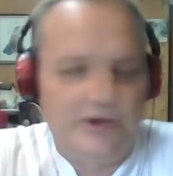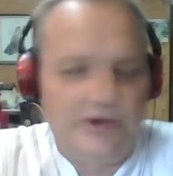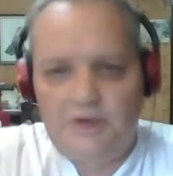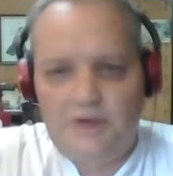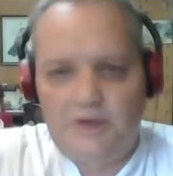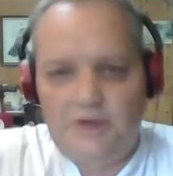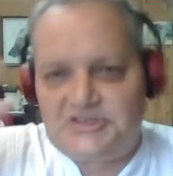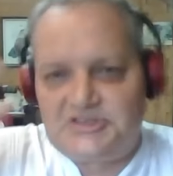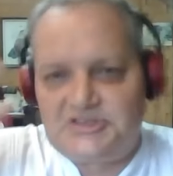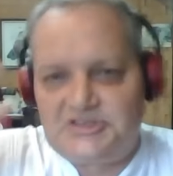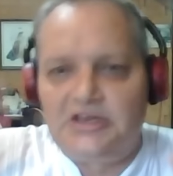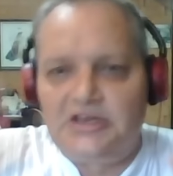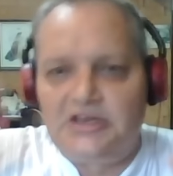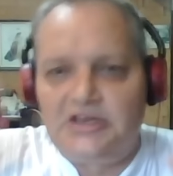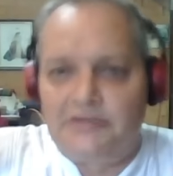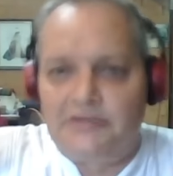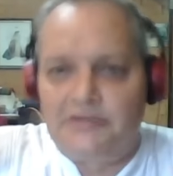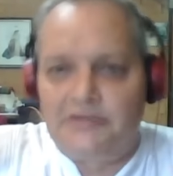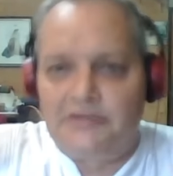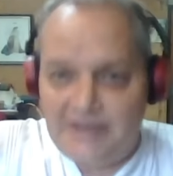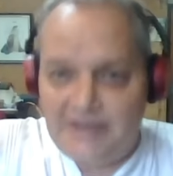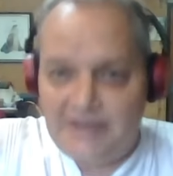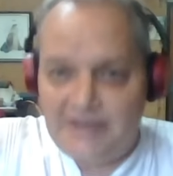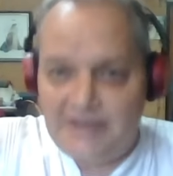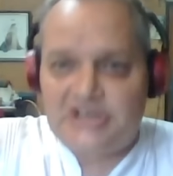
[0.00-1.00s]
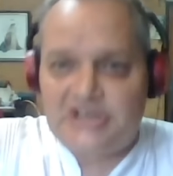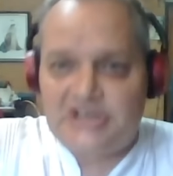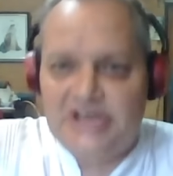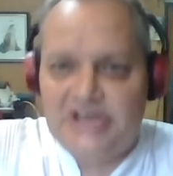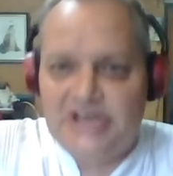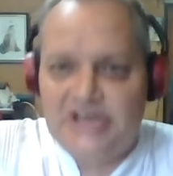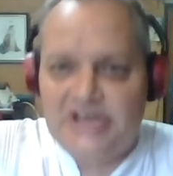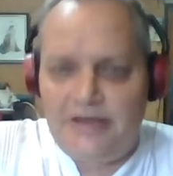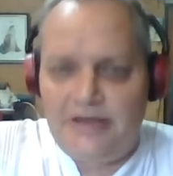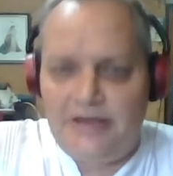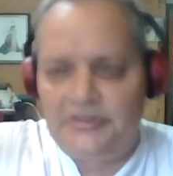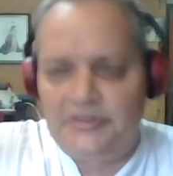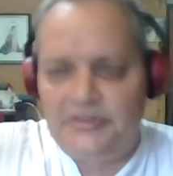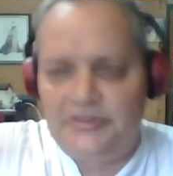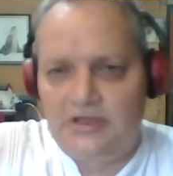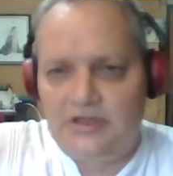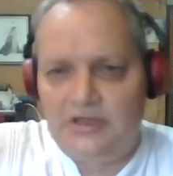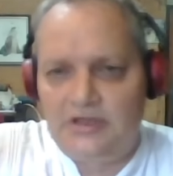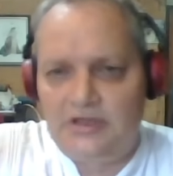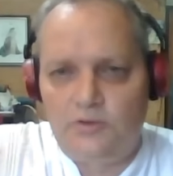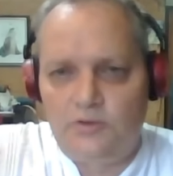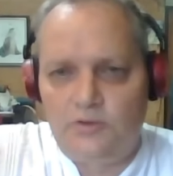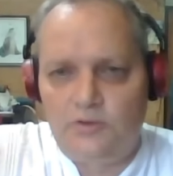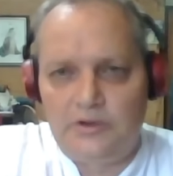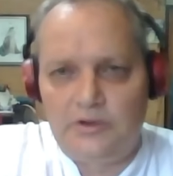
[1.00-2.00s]
I'm still in the flesh now. I'm thinking,
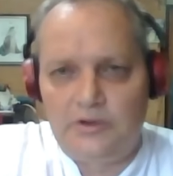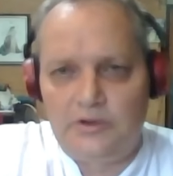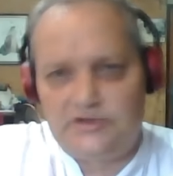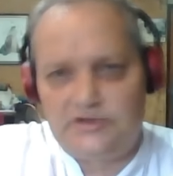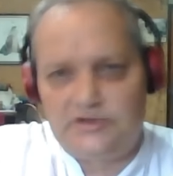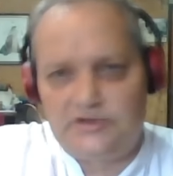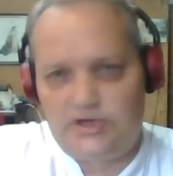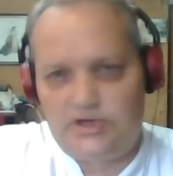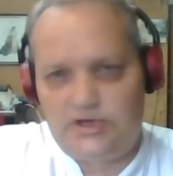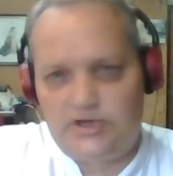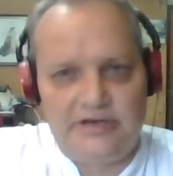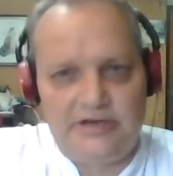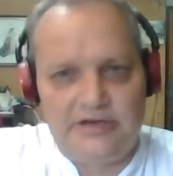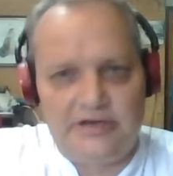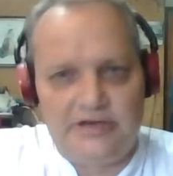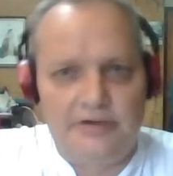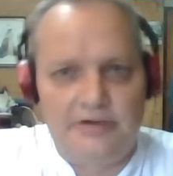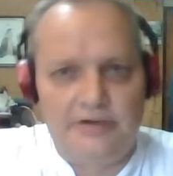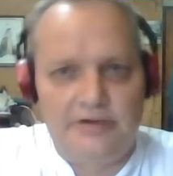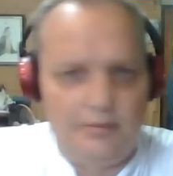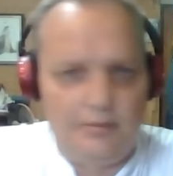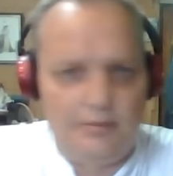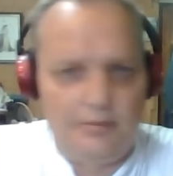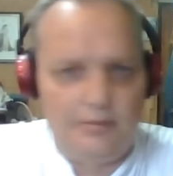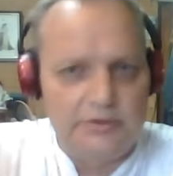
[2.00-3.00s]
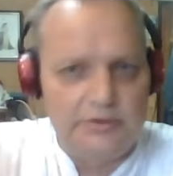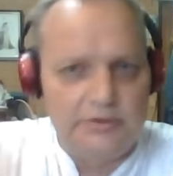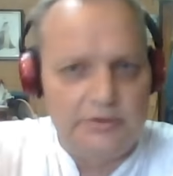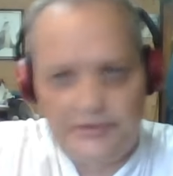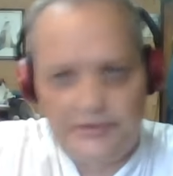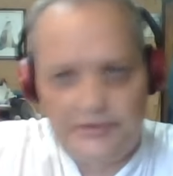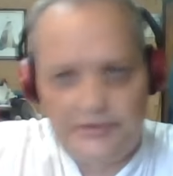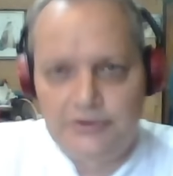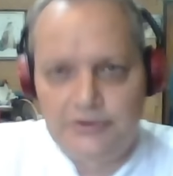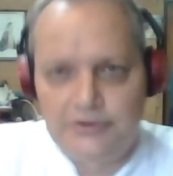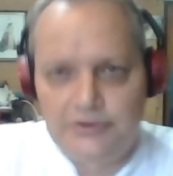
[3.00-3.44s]
what do I, should I get a number? You know?